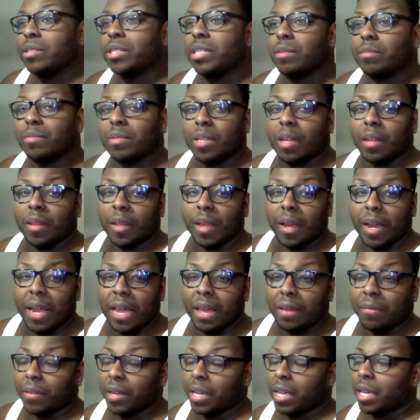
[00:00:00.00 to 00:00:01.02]
she was on there
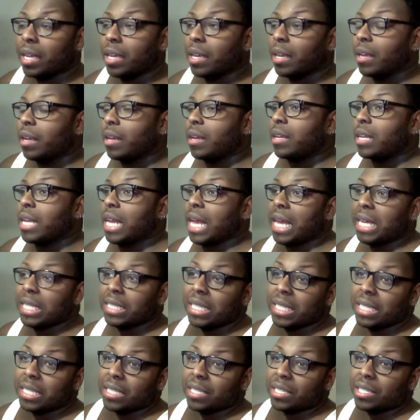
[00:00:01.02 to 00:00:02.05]
heavy last
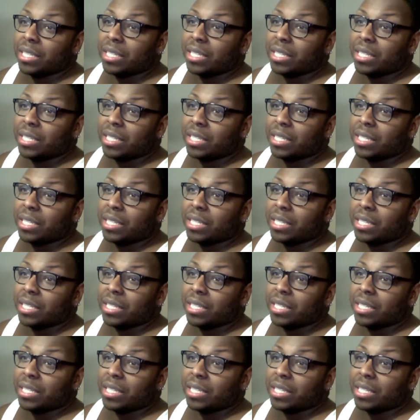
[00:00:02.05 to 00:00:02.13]
season.